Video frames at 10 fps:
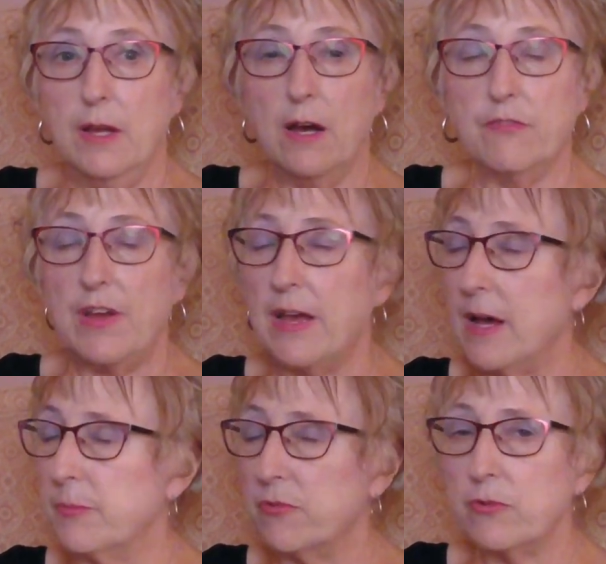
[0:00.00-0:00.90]
of
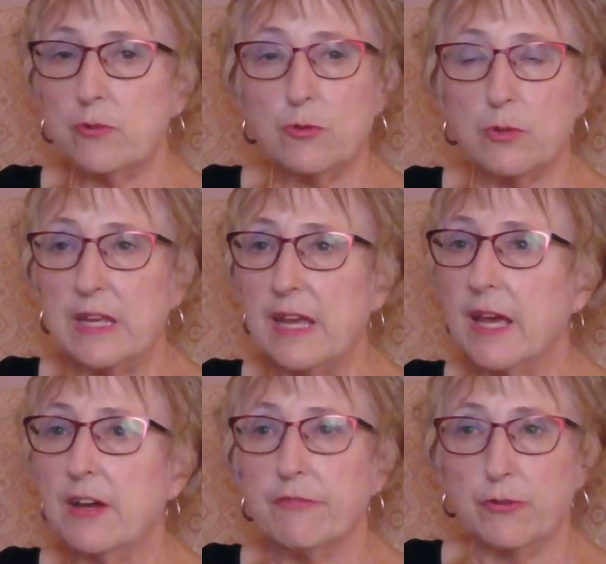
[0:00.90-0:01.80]
absolutely
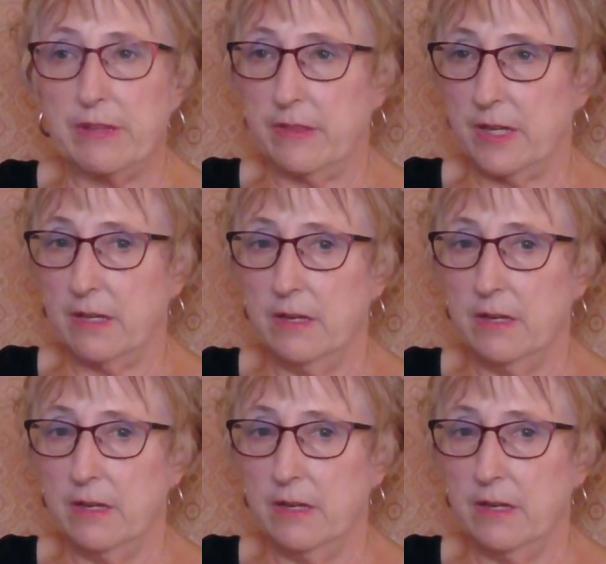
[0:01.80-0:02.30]
everything.